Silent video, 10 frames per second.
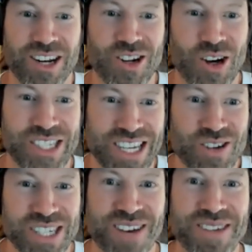you know, it's in
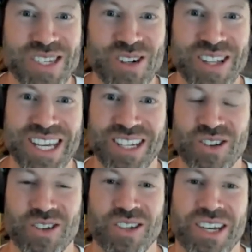your tummy sort of thing. Do
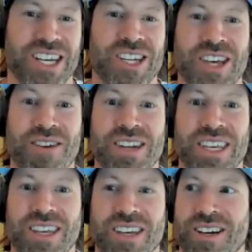you have
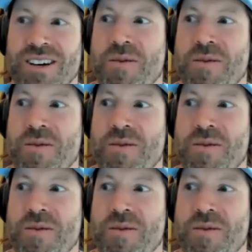any